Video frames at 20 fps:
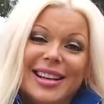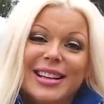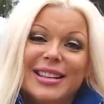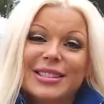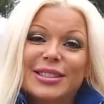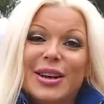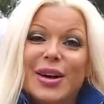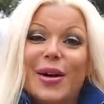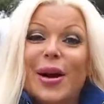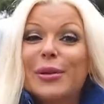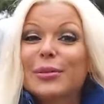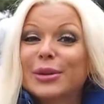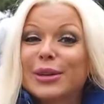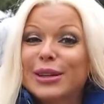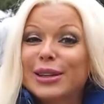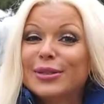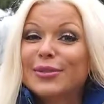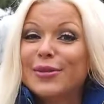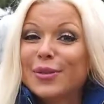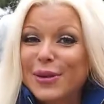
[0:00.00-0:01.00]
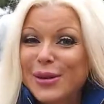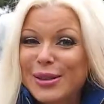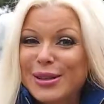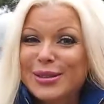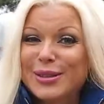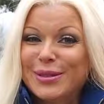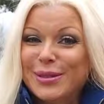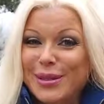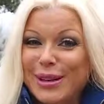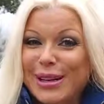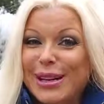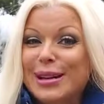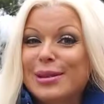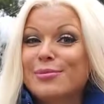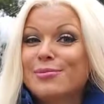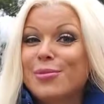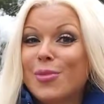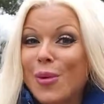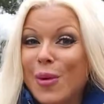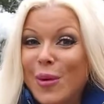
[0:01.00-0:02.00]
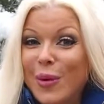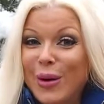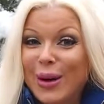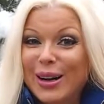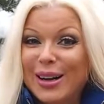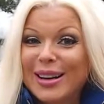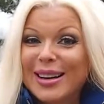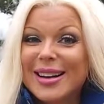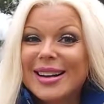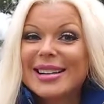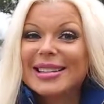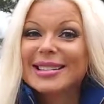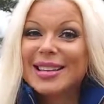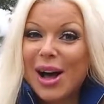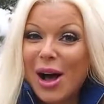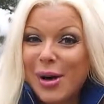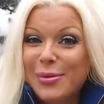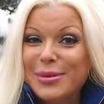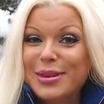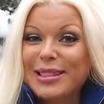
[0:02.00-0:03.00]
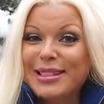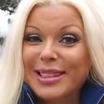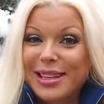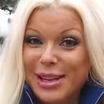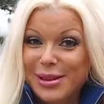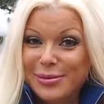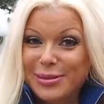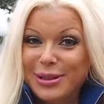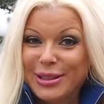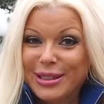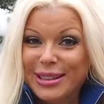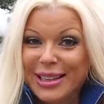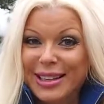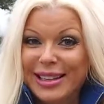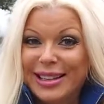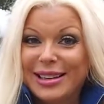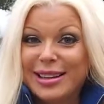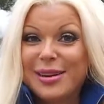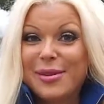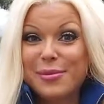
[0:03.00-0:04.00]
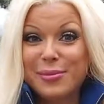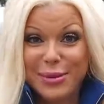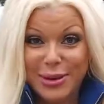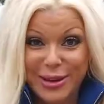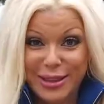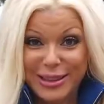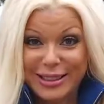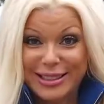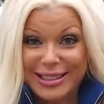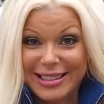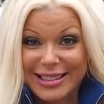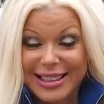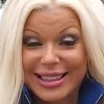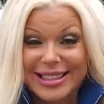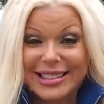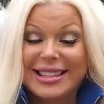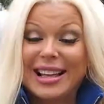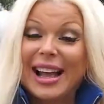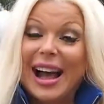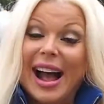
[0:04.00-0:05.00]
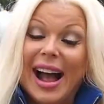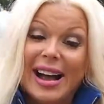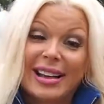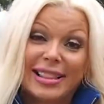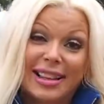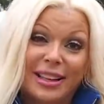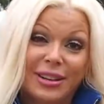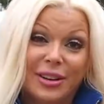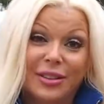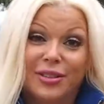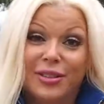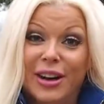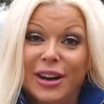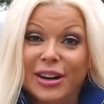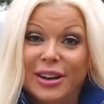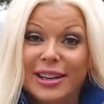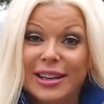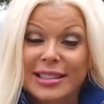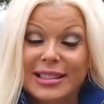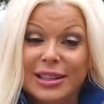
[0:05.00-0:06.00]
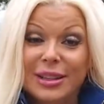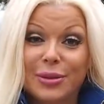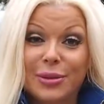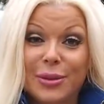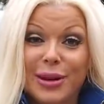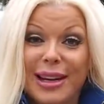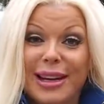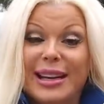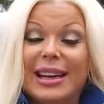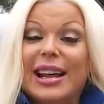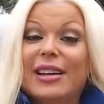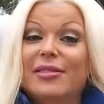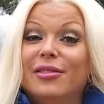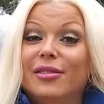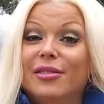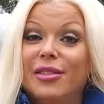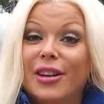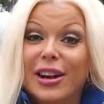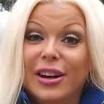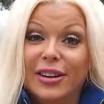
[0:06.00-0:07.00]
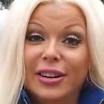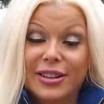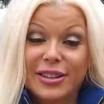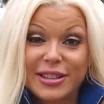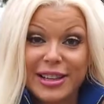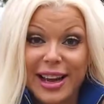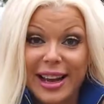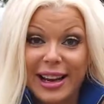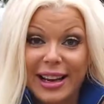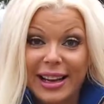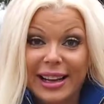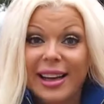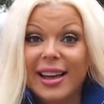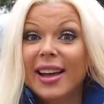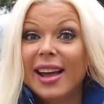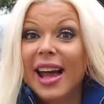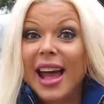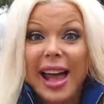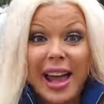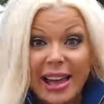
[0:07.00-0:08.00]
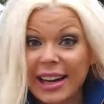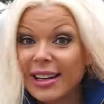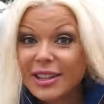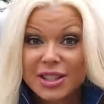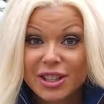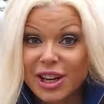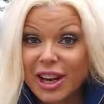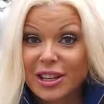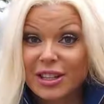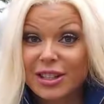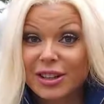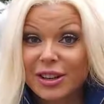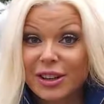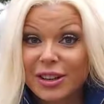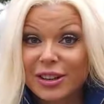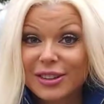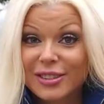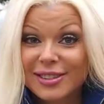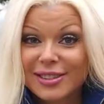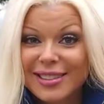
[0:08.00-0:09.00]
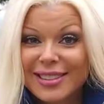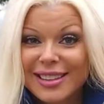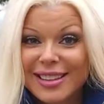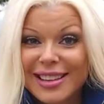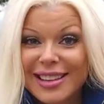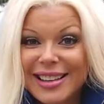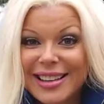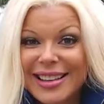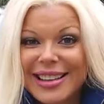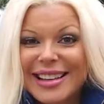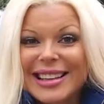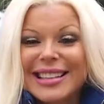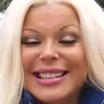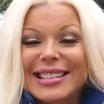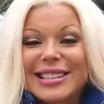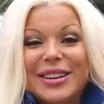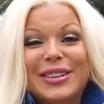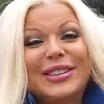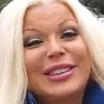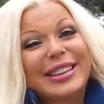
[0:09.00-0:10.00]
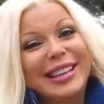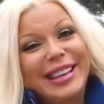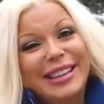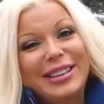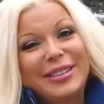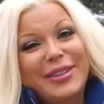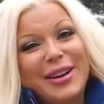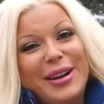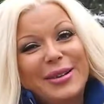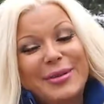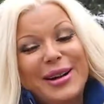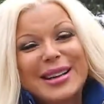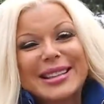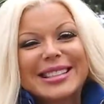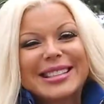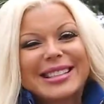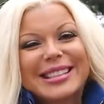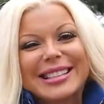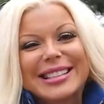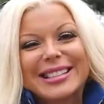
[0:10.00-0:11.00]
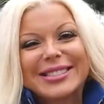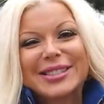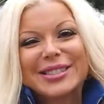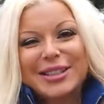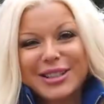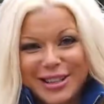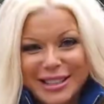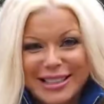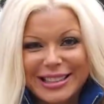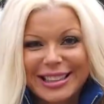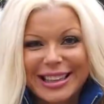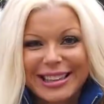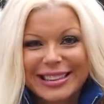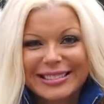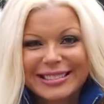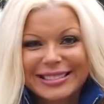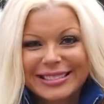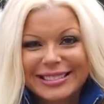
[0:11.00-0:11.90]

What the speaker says: So I'm looking forward to reading more Thomas Emerson books because I think they're very easy to read and very entertaining and educational. So thank you very much. This was Christie.